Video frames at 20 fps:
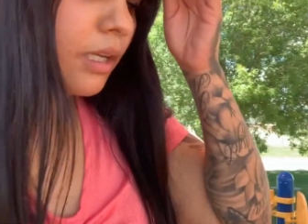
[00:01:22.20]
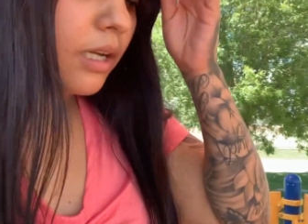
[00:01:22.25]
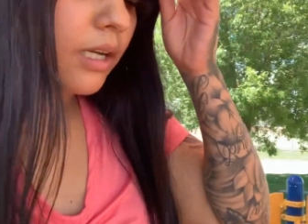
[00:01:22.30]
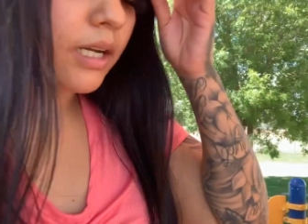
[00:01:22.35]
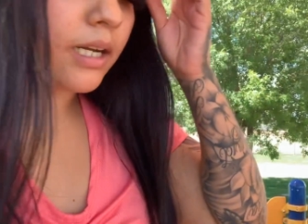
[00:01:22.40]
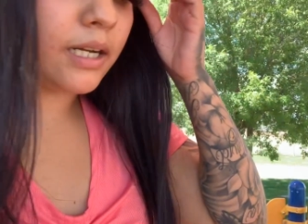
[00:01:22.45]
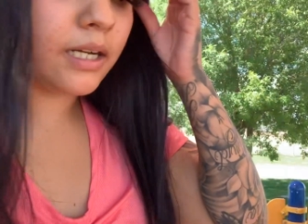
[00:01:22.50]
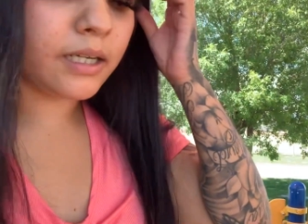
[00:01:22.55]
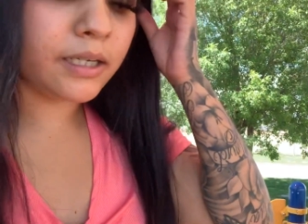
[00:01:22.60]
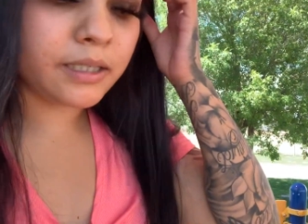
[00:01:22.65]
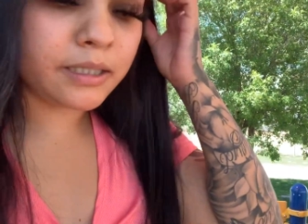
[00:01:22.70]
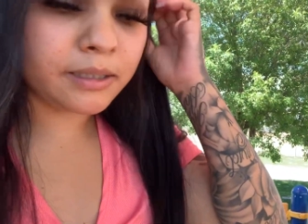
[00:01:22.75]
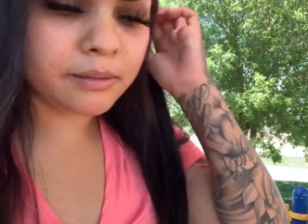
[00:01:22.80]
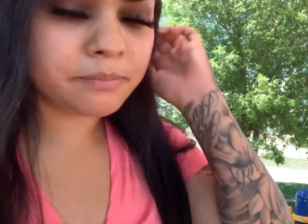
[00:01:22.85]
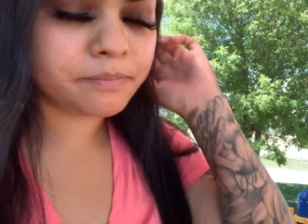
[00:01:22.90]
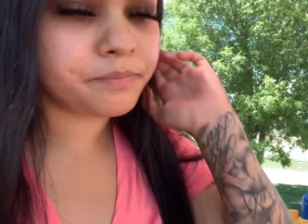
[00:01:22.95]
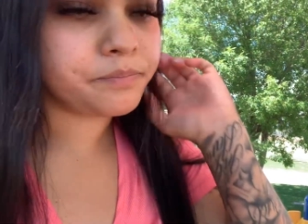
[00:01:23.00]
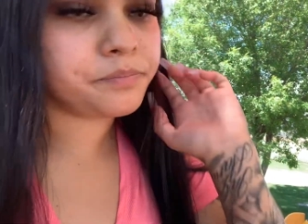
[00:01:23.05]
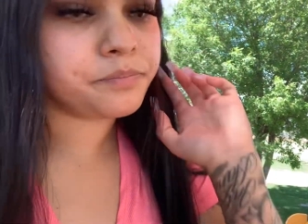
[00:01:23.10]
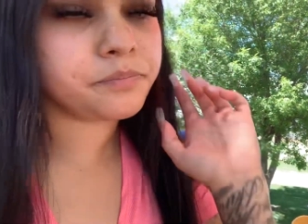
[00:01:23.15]

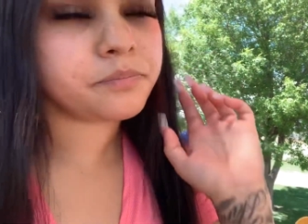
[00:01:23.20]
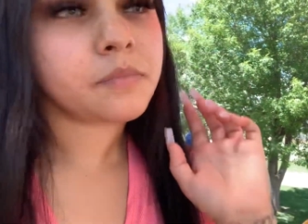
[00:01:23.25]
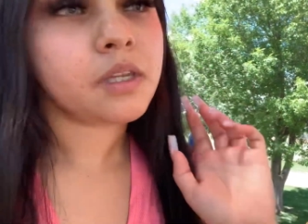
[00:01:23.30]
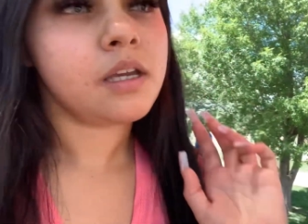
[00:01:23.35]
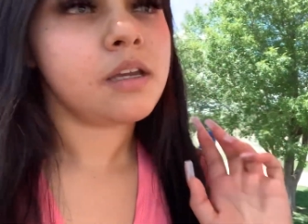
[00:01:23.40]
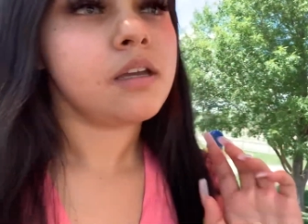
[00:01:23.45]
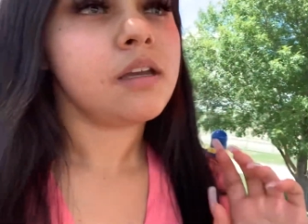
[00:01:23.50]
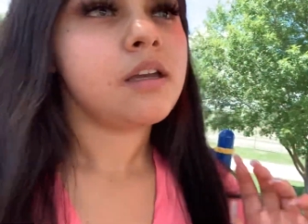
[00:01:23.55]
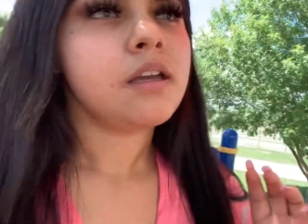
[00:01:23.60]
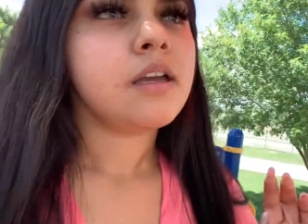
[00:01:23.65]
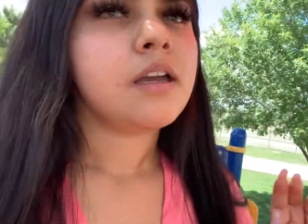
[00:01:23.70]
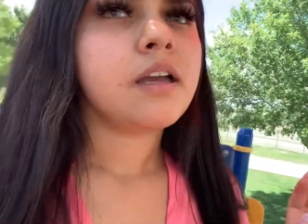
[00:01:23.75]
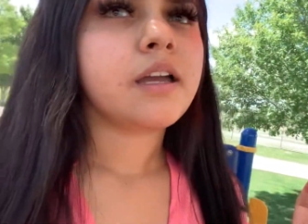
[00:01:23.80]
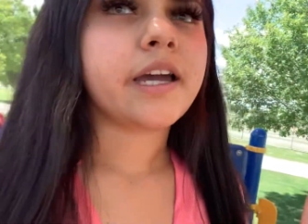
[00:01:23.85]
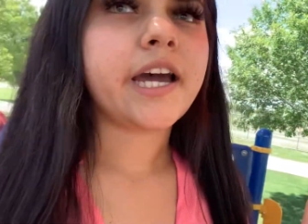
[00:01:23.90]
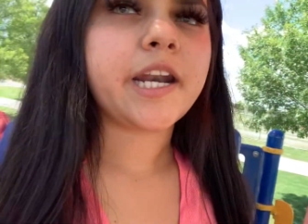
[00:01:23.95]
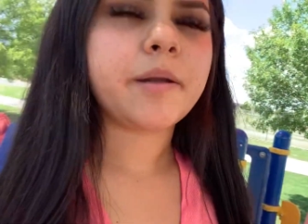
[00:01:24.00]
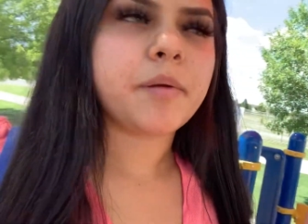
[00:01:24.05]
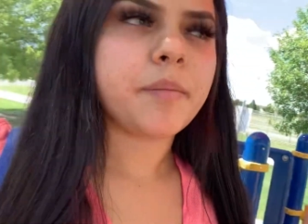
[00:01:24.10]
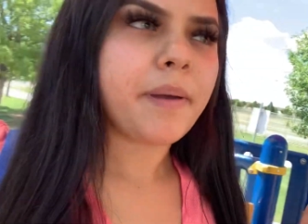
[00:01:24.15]
Um,
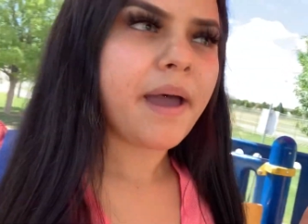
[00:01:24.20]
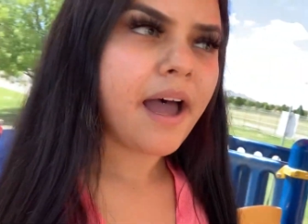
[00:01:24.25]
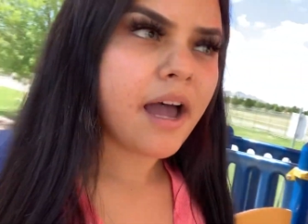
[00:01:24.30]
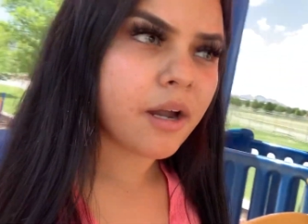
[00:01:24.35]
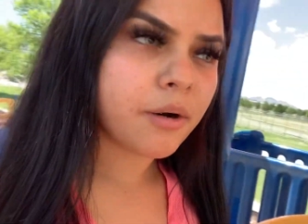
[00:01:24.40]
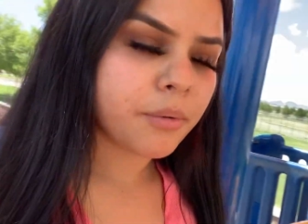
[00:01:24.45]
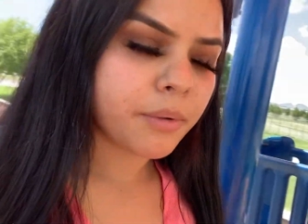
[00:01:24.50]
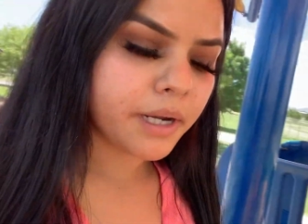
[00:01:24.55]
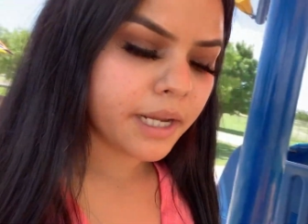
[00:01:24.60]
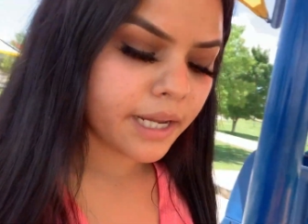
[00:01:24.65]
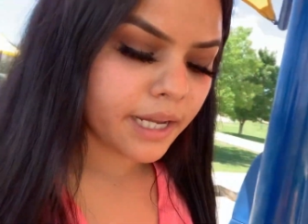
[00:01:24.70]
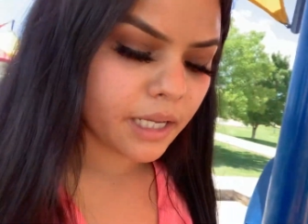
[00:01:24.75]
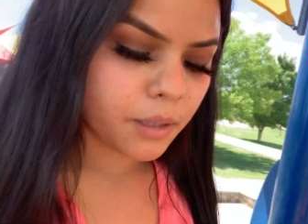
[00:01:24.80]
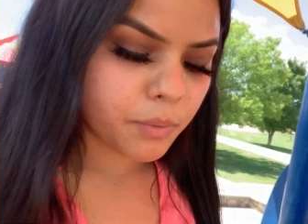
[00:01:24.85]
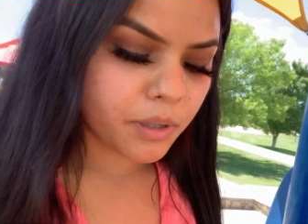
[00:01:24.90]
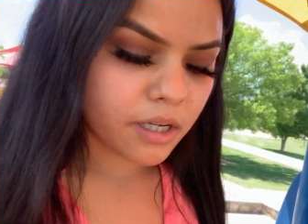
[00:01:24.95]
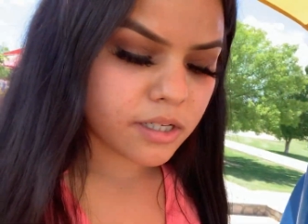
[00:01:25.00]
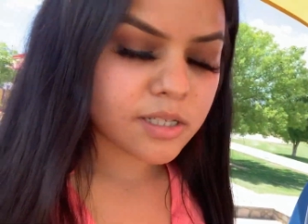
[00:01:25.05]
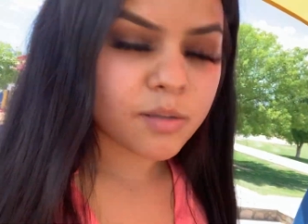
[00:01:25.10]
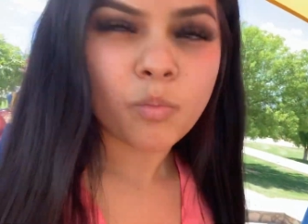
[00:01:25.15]
got him a Powerade.
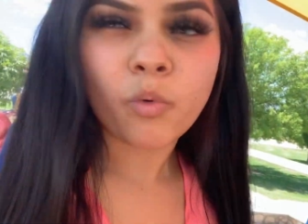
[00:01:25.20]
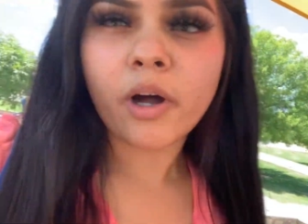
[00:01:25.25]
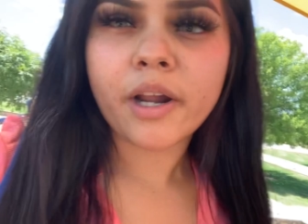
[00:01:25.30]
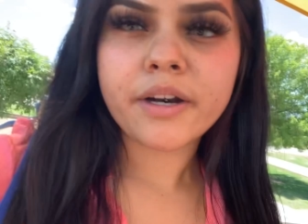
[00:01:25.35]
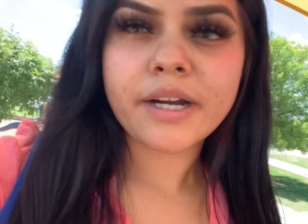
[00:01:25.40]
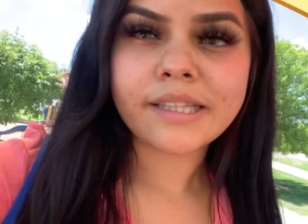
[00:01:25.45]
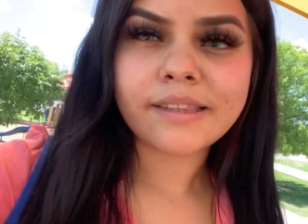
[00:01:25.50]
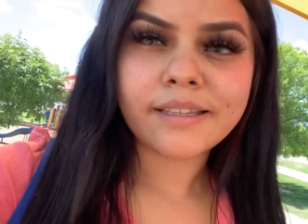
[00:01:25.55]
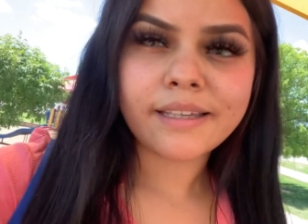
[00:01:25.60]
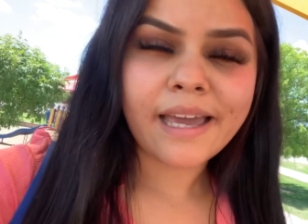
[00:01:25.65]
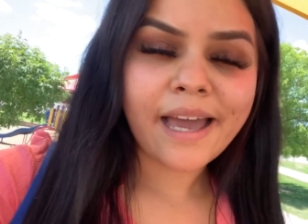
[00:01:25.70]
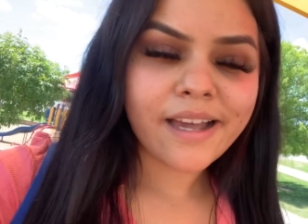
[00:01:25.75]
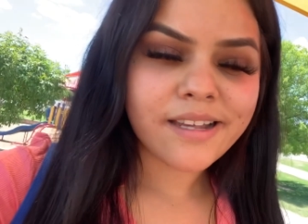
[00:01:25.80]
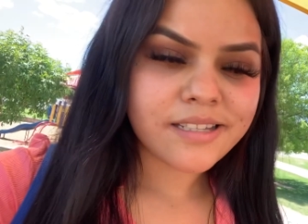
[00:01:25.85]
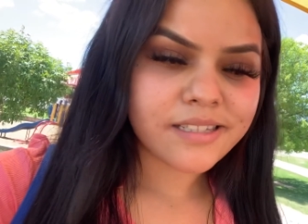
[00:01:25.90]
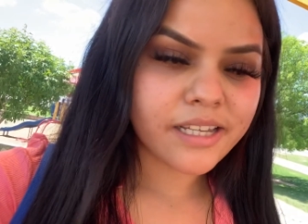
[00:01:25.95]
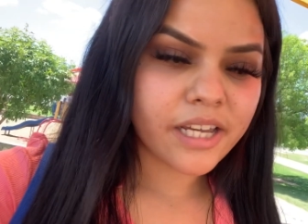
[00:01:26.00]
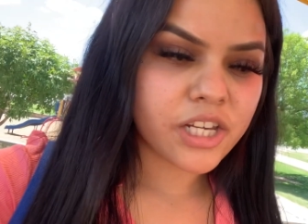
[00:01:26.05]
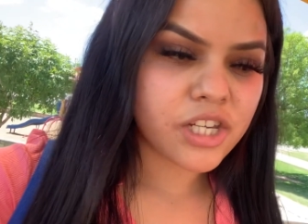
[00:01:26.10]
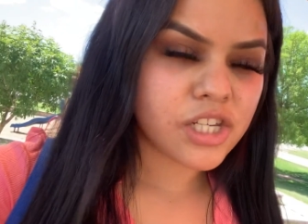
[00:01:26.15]
We got some water at the gas
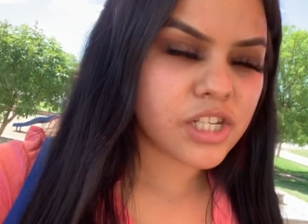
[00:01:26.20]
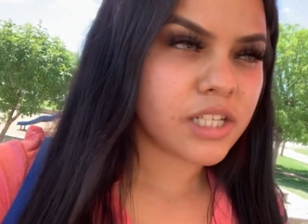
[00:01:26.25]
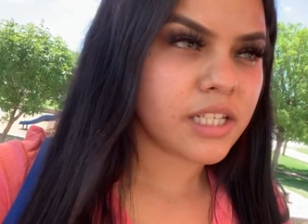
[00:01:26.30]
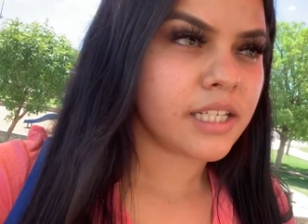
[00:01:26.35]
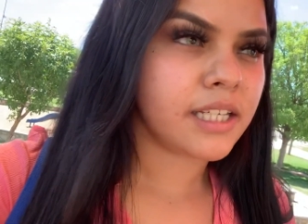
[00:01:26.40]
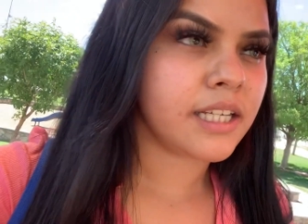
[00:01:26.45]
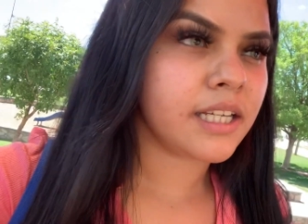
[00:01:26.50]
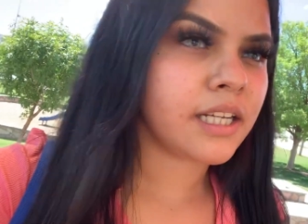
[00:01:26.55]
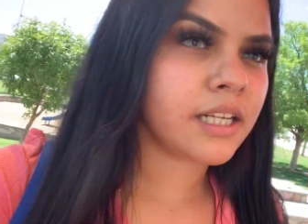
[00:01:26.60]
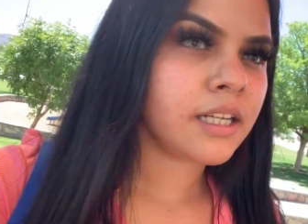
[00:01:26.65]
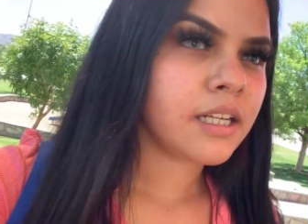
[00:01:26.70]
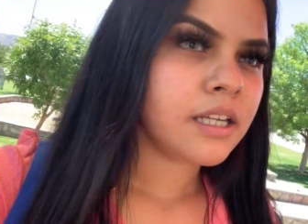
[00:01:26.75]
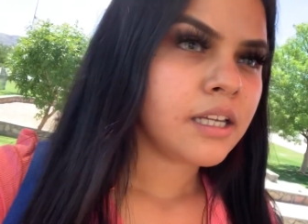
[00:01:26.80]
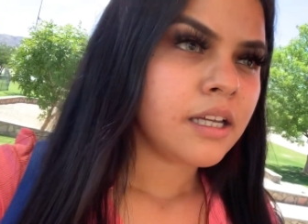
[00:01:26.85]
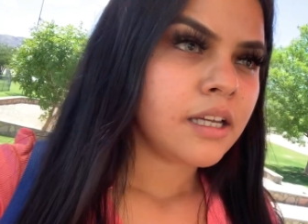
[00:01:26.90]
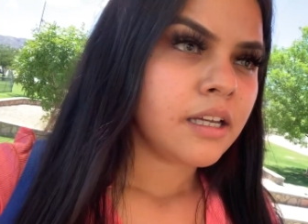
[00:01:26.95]
station.